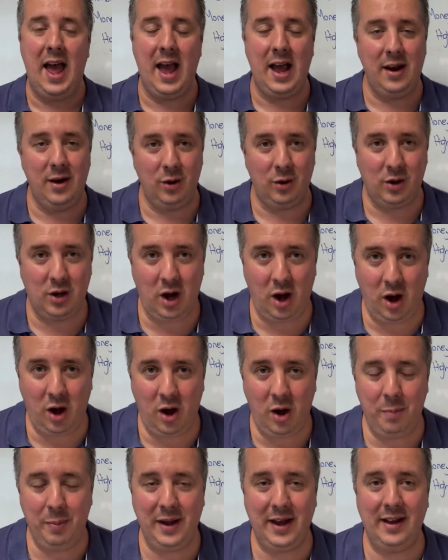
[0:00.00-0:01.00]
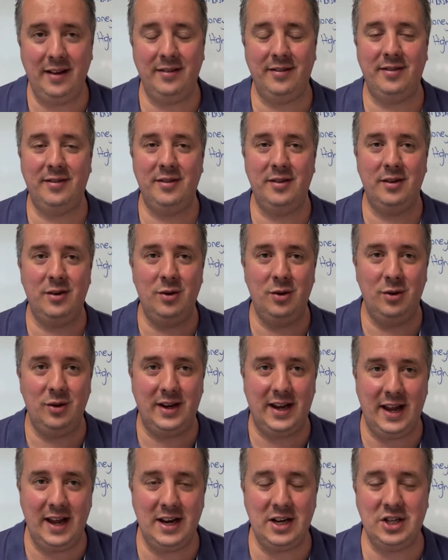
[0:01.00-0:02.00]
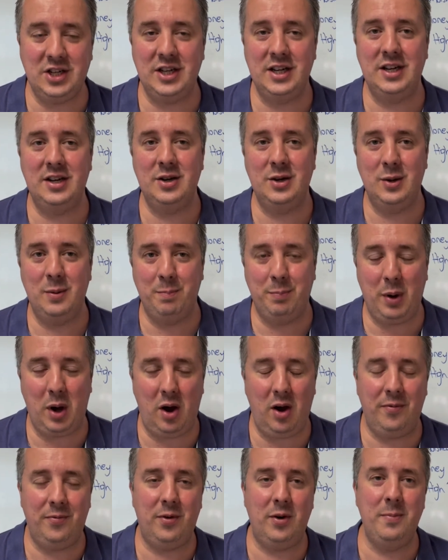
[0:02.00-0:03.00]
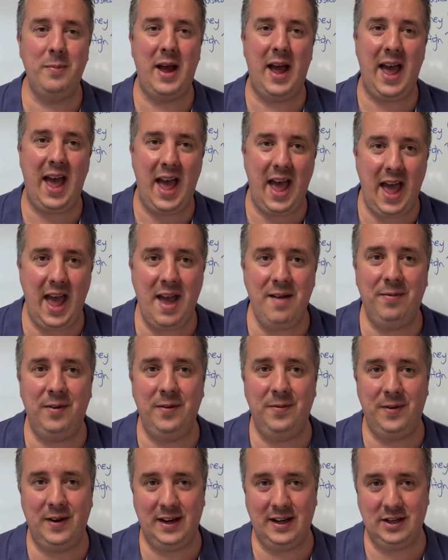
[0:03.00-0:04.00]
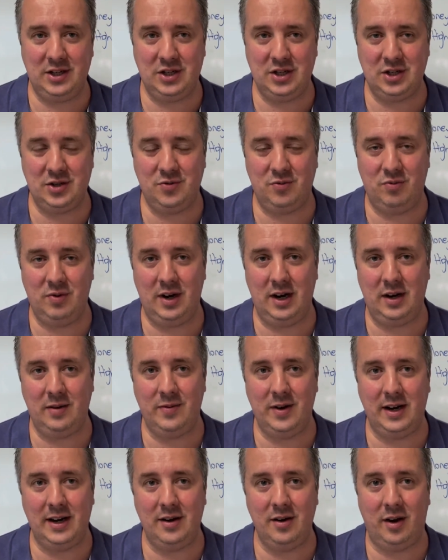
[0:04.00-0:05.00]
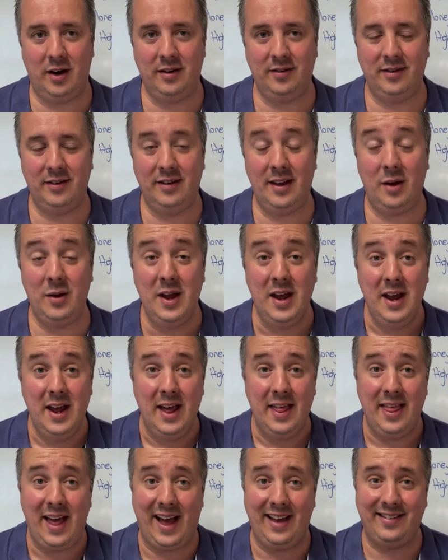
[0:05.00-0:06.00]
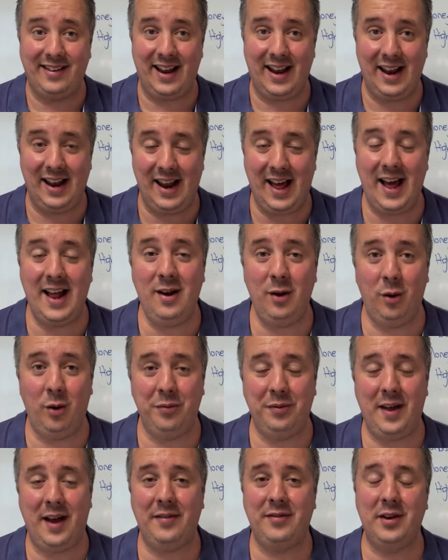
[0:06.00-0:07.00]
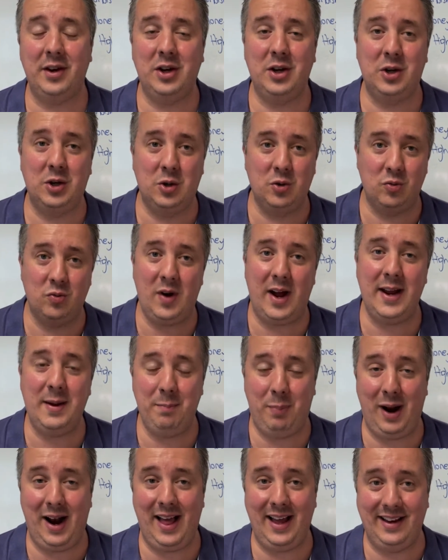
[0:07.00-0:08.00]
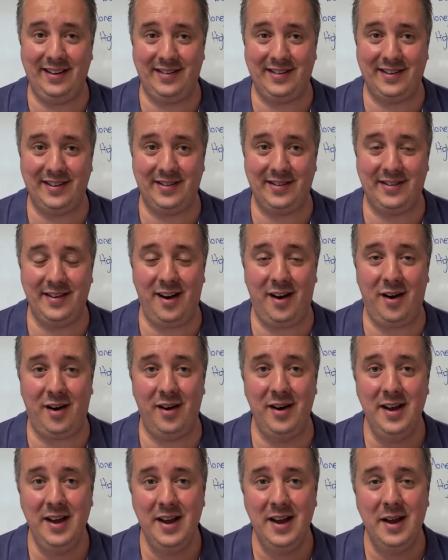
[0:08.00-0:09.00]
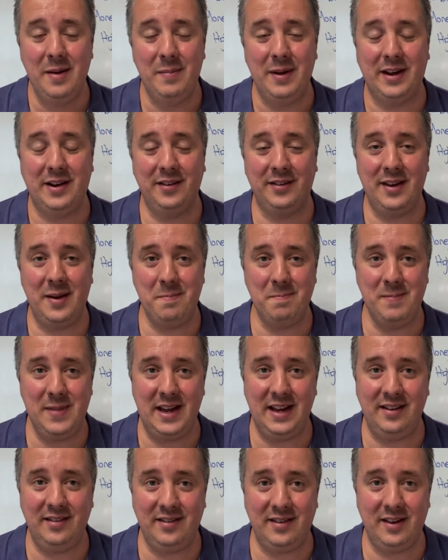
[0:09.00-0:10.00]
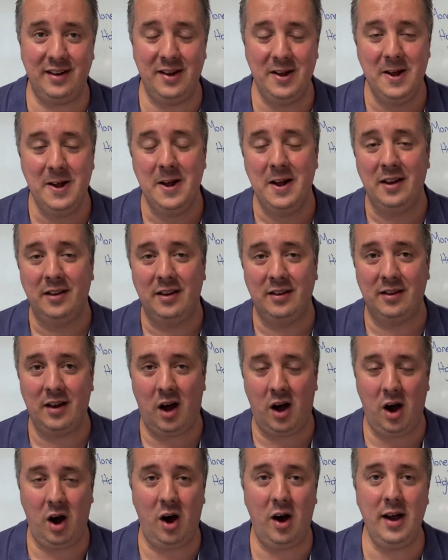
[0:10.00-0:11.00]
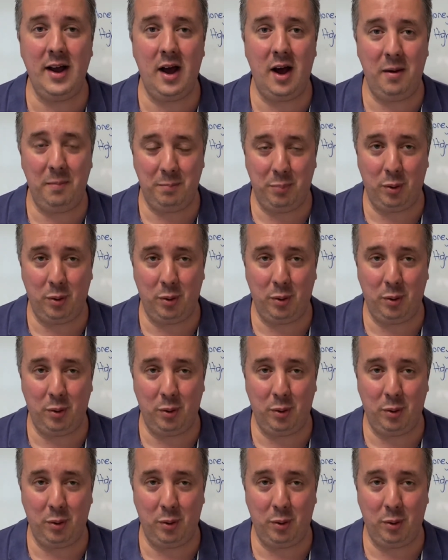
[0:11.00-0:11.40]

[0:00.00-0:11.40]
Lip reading: new carpets, new kitchen, new bathroom. Everything is just really, really nice. And now, as a landlord, that's a great place to start because it means that there's a higher,